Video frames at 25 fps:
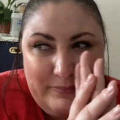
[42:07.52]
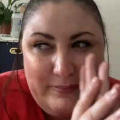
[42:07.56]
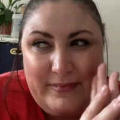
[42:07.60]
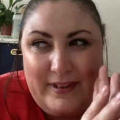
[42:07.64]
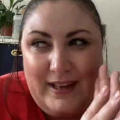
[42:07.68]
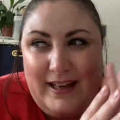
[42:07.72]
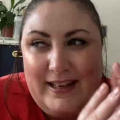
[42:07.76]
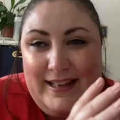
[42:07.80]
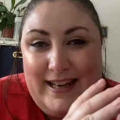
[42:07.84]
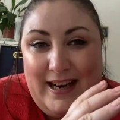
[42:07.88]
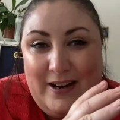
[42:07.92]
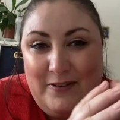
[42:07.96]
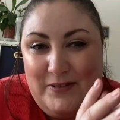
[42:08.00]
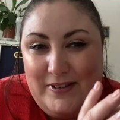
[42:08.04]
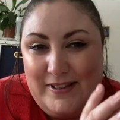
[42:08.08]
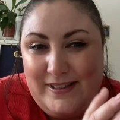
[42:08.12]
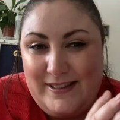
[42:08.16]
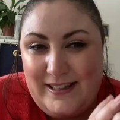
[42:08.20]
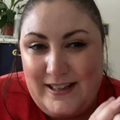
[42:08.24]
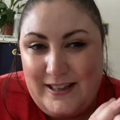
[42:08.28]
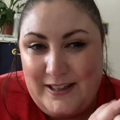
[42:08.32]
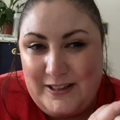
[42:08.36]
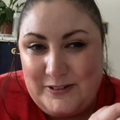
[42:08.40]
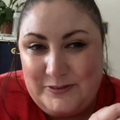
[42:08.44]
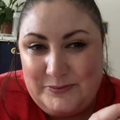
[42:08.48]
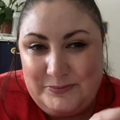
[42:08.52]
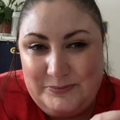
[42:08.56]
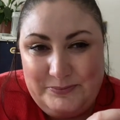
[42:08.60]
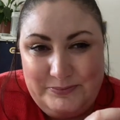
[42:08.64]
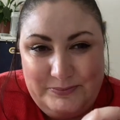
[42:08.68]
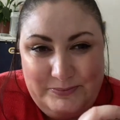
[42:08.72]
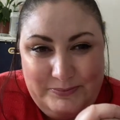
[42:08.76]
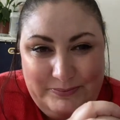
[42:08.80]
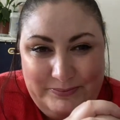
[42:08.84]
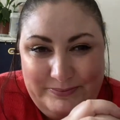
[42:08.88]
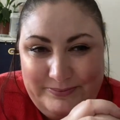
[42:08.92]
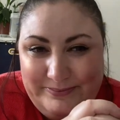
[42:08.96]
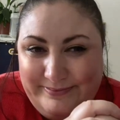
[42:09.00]
And now it's done.
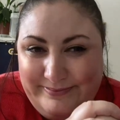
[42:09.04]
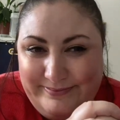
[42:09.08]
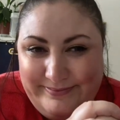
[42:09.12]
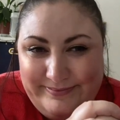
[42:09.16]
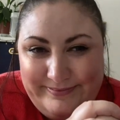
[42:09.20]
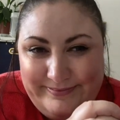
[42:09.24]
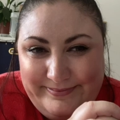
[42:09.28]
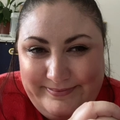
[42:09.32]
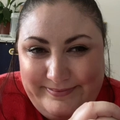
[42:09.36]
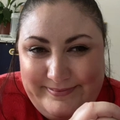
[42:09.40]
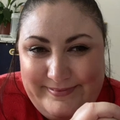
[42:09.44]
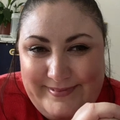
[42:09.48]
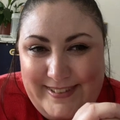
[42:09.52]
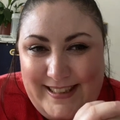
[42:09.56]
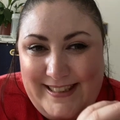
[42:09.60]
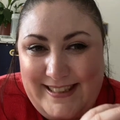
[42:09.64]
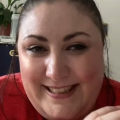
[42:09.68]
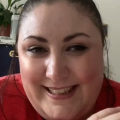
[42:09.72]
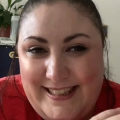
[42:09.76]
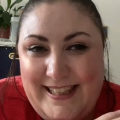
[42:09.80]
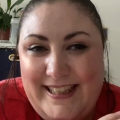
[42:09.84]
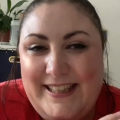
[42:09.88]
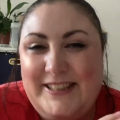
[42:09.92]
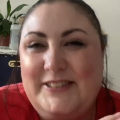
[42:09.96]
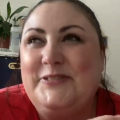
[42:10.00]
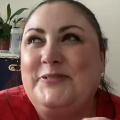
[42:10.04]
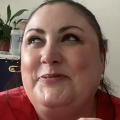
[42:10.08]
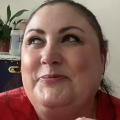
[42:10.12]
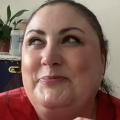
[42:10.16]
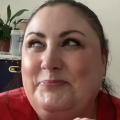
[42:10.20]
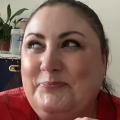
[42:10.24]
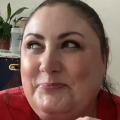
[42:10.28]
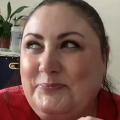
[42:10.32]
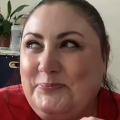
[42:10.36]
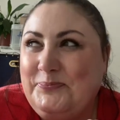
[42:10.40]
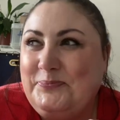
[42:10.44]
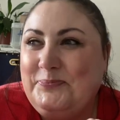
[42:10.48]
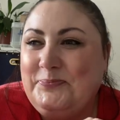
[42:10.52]
I did it.
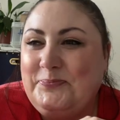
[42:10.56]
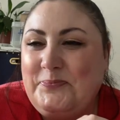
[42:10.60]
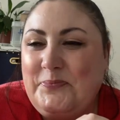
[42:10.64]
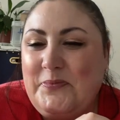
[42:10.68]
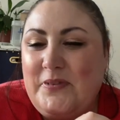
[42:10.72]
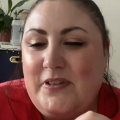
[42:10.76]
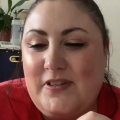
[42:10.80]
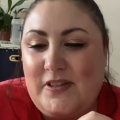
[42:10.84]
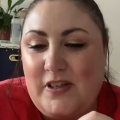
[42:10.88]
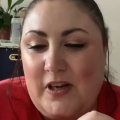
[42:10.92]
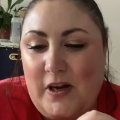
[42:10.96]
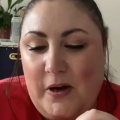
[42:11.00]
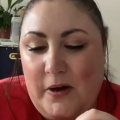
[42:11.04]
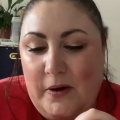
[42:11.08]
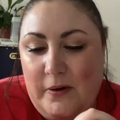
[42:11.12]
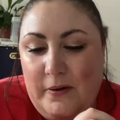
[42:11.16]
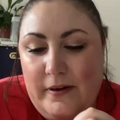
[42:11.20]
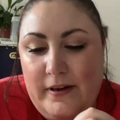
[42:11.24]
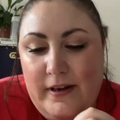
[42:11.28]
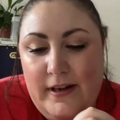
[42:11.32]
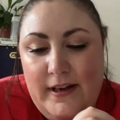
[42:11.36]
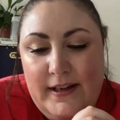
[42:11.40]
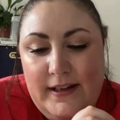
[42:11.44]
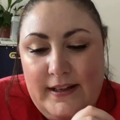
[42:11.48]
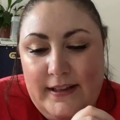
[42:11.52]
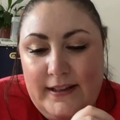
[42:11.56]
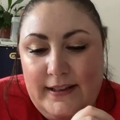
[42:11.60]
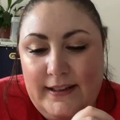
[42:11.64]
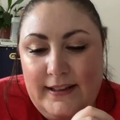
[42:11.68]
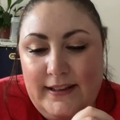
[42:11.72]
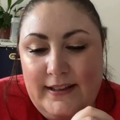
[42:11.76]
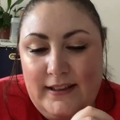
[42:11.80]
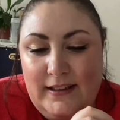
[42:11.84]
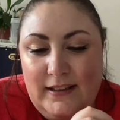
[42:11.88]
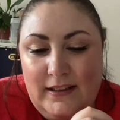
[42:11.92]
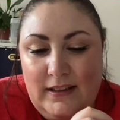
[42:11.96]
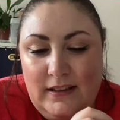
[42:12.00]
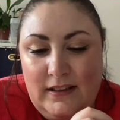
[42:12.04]
So,
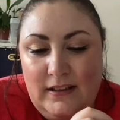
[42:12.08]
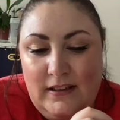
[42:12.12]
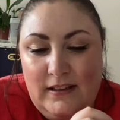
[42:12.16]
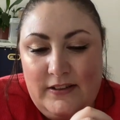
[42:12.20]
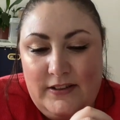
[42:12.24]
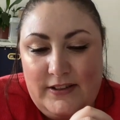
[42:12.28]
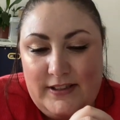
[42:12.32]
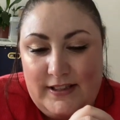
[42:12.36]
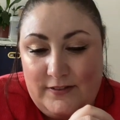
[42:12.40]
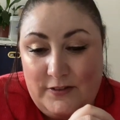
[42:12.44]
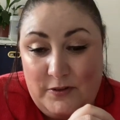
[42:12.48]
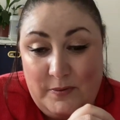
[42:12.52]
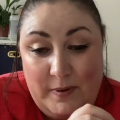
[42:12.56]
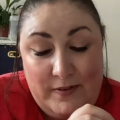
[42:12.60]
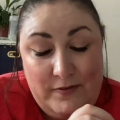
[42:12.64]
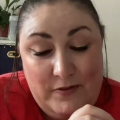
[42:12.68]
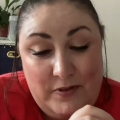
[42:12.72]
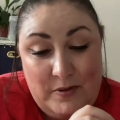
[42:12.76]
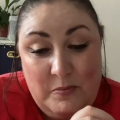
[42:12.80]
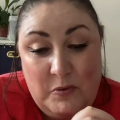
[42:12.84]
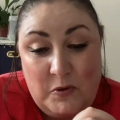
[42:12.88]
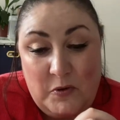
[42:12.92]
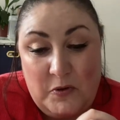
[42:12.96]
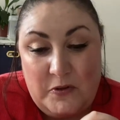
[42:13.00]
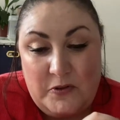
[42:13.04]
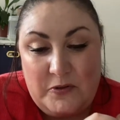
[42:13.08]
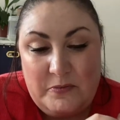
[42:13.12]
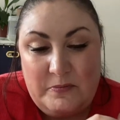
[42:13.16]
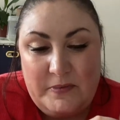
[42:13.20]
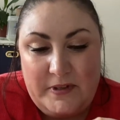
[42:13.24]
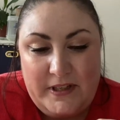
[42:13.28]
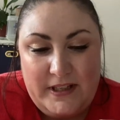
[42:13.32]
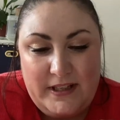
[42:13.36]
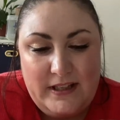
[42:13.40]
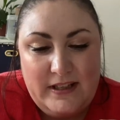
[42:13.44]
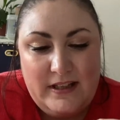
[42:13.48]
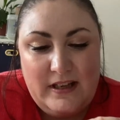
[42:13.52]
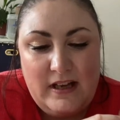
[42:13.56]
just have to wait for the board, but